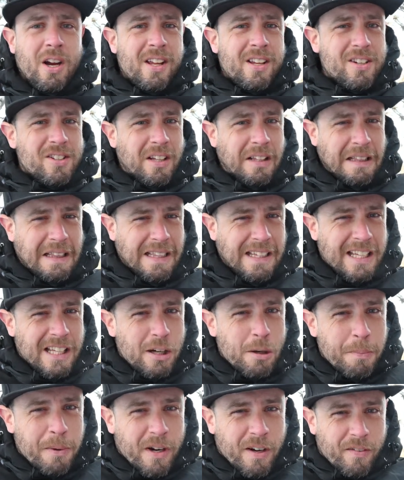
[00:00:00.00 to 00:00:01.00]
There's a
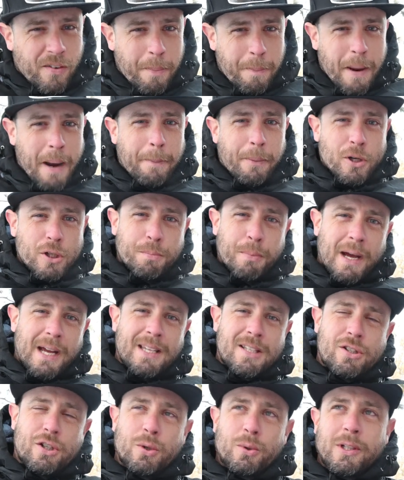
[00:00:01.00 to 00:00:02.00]
little bit of a pepper
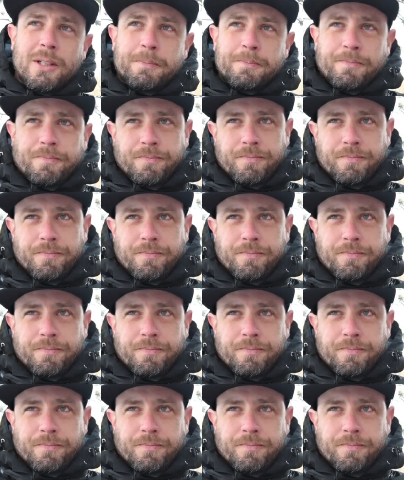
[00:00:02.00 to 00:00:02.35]
spice to it,